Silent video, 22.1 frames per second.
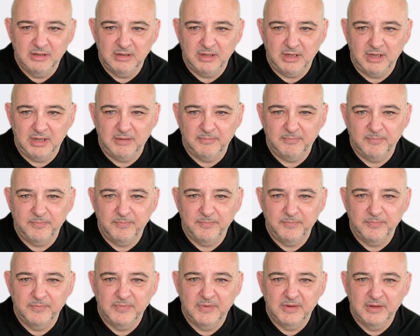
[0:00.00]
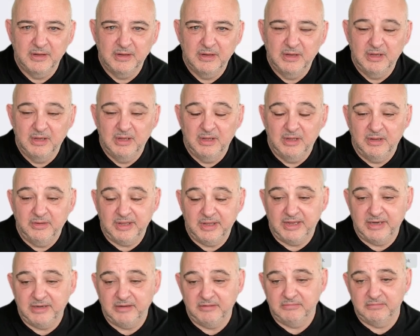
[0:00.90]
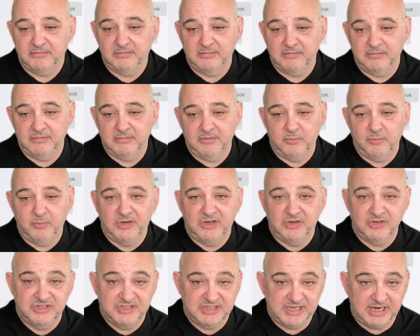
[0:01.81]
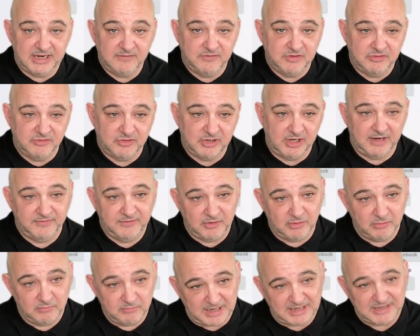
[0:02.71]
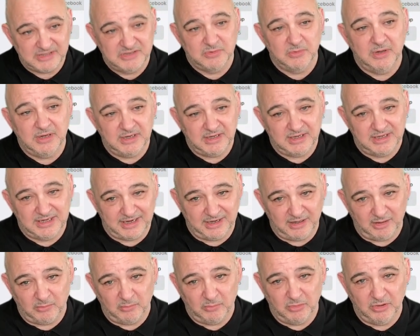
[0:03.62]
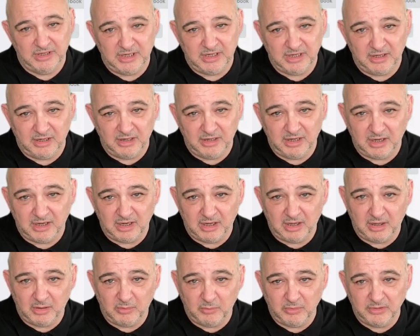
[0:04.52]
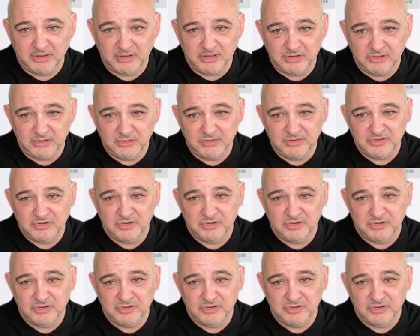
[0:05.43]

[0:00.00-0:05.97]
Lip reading: Yep. Then we could save the draft, come back to it, carry on working on it, or what we can do is